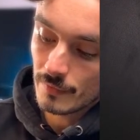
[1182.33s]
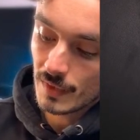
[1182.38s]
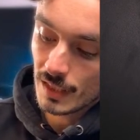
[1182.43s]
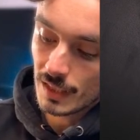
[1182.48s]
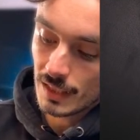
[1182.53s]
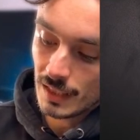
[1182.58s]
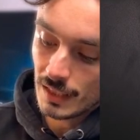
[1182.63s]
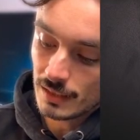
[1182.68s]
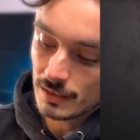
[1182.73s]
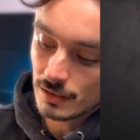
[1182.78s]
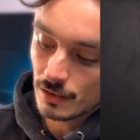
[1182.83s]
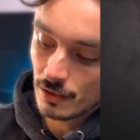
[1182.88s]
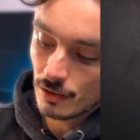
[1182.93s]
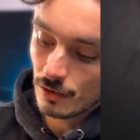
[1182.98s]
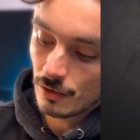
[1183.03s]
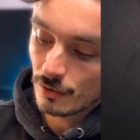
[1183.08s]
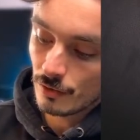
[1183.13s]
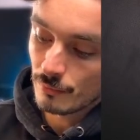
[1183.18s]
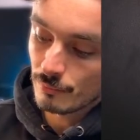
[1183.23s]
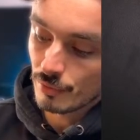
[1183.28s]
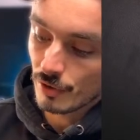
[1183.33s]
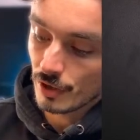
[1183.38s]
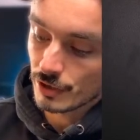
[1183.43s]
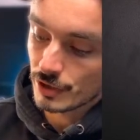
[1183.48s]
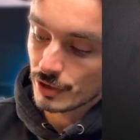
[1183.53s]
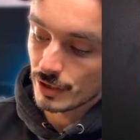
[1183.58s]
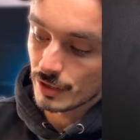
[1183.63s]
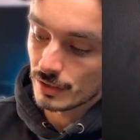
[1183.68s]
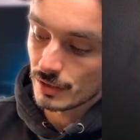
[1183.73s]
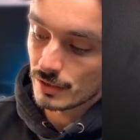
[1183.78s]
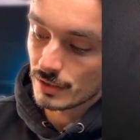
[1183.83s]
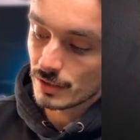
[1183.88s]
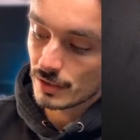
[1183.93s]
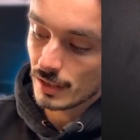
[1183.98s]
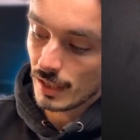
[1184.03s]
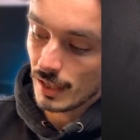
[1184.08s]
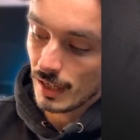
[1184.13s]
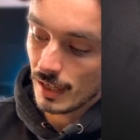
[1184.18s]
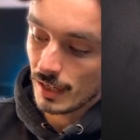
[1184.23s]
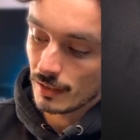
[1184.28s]
catalogue of brushes
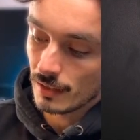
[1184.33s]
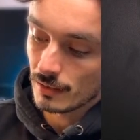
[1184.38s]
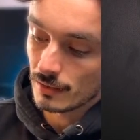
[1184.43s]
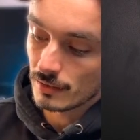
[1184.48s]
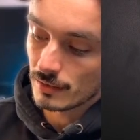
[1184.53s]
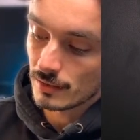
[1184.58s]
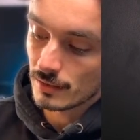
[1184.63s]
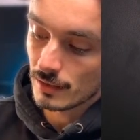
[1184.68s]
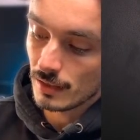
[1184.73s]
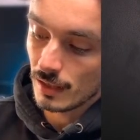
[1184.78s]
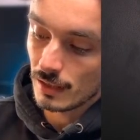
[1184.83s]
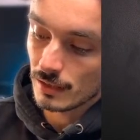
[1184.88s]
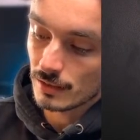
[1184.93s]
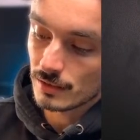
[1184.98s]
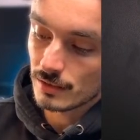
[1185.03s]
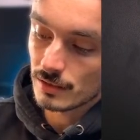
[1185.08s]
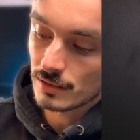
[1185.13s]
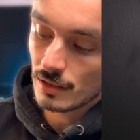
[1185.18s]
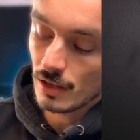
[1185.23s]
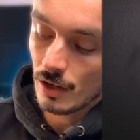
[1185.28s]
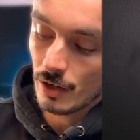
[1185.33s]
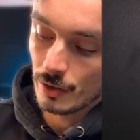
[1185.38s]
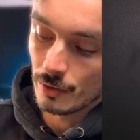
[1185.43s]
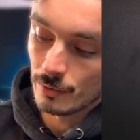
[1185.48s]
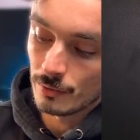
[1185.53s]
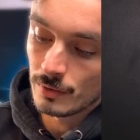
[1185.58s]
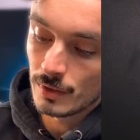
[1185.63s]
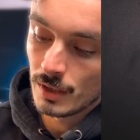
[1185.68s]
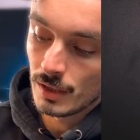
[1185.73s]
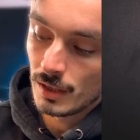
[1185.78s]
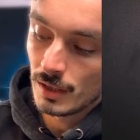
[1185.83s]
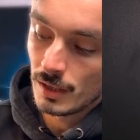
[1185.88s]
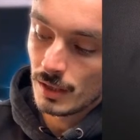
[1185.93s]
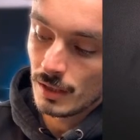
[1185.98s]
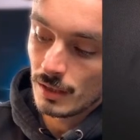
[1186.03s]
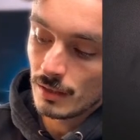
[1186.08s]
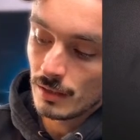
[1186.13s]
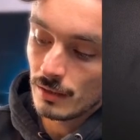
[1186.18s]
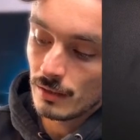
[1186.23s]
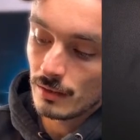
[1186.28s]
and style.
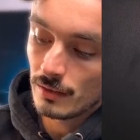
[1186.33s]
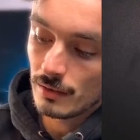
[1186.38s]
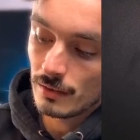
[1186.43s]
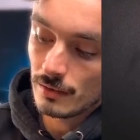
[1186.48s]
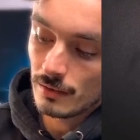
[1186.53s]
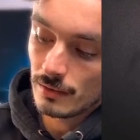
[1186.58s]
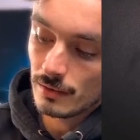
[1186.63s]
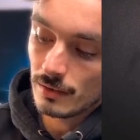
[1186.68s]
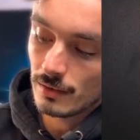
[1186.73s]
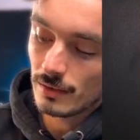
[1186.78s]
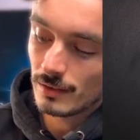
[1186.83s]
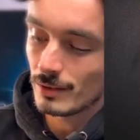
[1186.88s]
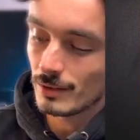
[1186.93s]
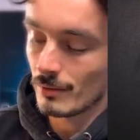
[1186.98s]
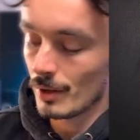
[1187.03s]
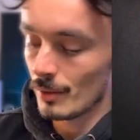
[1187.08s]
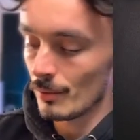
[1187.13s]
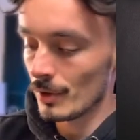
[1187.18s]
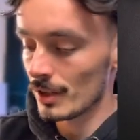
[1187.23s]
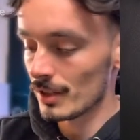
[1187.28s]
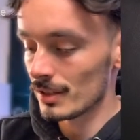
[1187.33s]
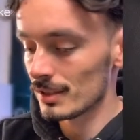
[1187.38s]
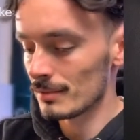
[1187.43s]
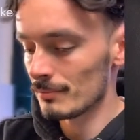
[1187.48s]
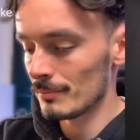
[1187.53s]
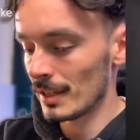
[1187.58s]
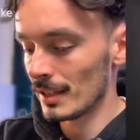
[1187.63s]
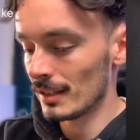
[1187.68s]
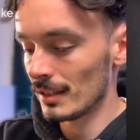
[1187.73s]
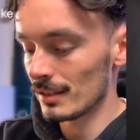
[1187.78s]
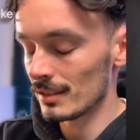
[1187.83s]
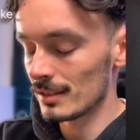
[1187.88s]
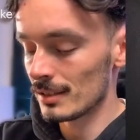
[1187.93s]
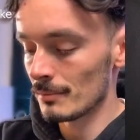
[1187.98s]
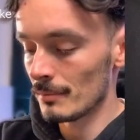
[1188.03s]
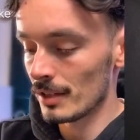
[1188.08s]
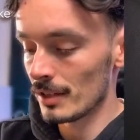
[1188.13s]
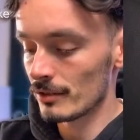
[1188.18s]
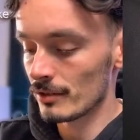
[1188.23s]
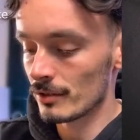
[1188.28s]
Do I want to make that
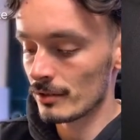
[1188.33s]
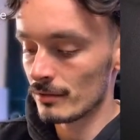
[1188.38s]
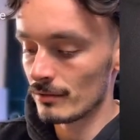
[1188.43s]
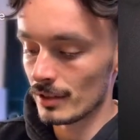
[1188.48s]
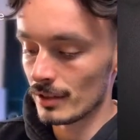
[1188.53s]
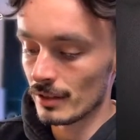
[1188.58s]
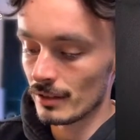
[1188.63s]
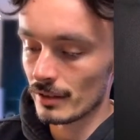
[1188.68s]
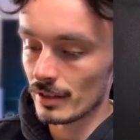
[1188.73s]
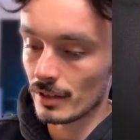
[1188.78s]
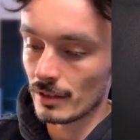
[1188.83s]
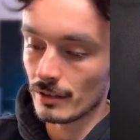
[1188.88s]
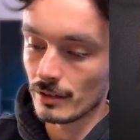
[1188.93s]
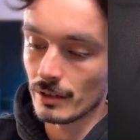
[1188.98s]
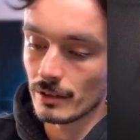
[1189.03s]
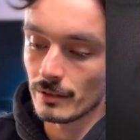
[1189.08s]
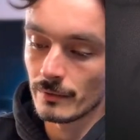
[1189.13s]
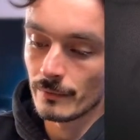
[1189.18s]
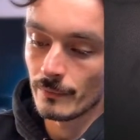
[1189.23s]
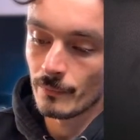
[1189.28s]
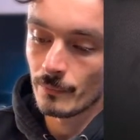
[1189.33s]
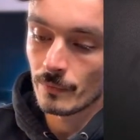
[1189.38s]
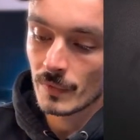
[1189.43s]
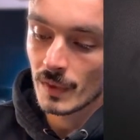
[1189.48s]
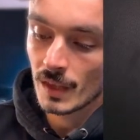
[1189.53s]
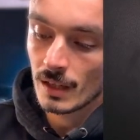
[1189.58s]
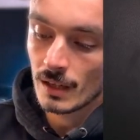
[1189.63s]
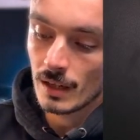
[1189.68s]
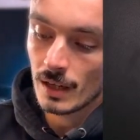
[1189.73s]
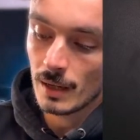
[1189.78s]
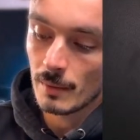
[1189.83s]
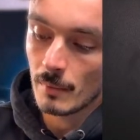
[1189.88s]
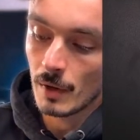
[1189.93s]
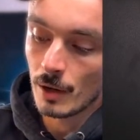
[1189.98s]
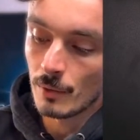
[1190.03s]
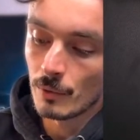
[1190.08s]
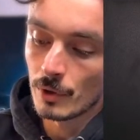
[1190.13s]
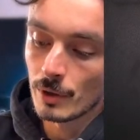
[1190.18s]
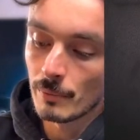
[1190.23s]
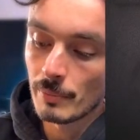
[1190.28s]
symmetrical? I don't think I do. I
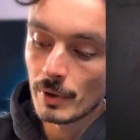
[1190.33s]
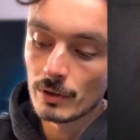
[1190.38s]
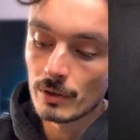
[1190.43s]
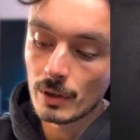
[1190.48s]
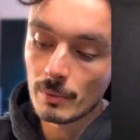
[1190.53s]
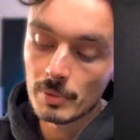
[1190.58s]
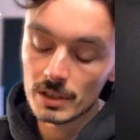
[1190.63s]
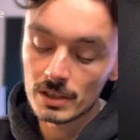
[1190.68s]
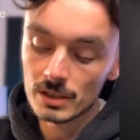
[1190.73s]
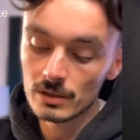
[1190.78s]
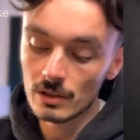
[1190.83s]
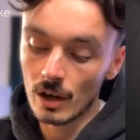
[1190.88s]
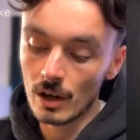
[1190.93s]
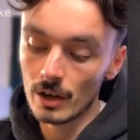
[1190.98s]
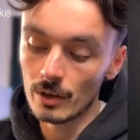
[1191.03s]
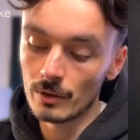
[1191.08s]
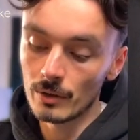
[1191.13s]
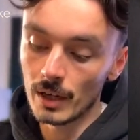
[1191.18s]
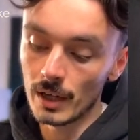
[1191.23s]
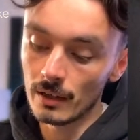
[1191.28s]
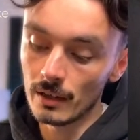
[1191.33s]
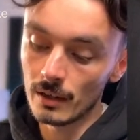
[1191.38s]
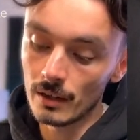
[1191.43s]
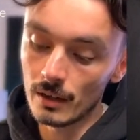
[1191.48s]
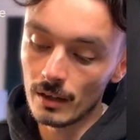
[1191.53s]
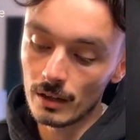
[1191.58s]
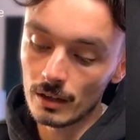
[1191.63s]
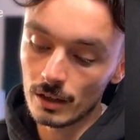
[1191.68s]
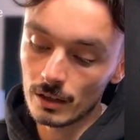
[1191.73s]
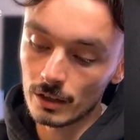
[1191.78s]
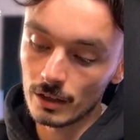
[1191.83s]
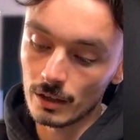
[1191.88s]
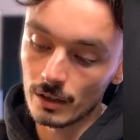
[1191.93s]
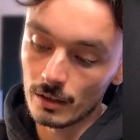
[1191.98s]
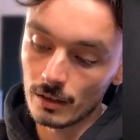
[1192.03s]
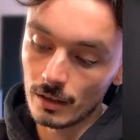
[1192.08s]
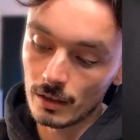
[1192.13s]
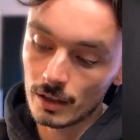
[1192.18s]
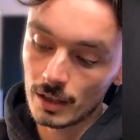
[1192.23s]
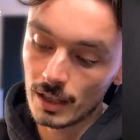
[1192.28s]
want to build up a style and
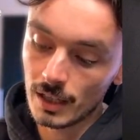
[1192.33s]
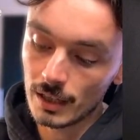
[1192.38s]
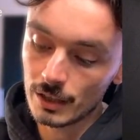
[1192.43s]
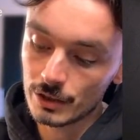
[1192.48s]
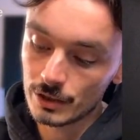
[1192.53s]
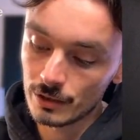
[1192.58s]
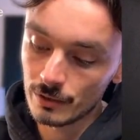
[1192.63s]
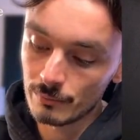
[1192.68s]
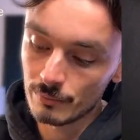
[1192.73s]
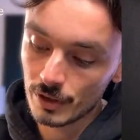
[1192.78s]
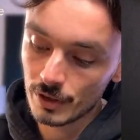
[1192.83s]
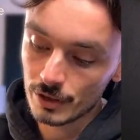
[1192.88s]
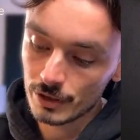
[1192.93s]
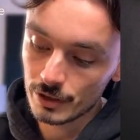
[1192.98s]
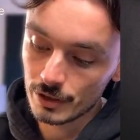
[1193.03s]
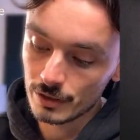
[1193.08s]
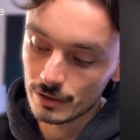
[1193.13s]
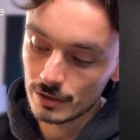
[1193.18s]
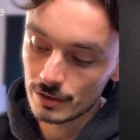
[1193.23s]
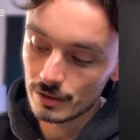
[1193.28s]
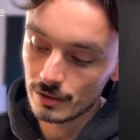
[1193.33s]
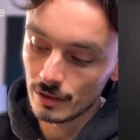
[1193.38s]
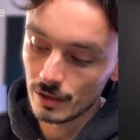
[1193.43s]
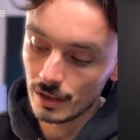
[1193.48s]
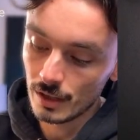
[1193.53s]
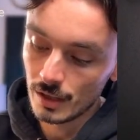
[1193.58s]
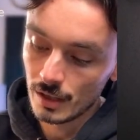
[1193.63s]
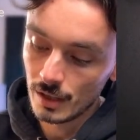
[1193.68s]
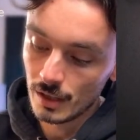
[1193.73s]
a collection of brushes that